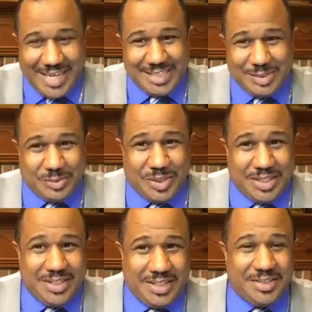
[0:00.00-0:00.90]
that's
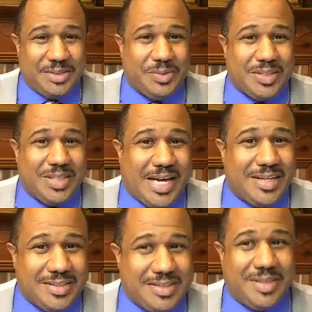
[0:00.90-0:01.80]
really the issue with a
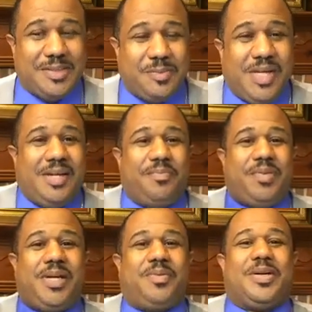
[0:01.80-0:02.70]
lot of the church.
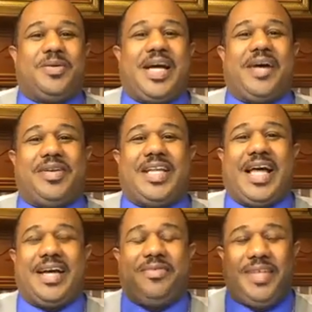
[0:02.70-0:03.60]
People don't have a
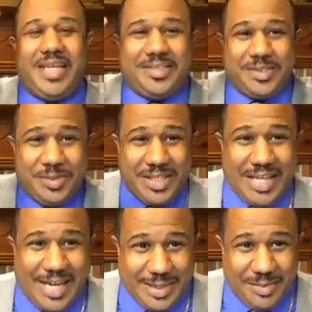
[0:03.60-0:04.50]
life. Get you a
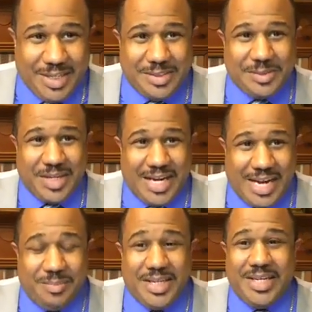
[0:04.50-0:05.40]
life. Get you a
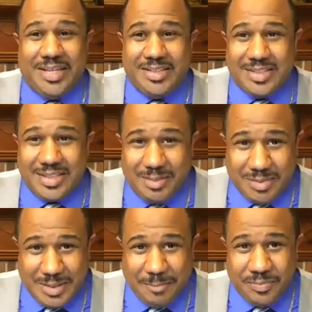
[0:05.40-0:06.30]
hobby. Get
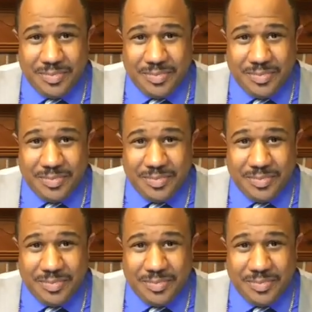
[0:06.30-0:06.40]
something.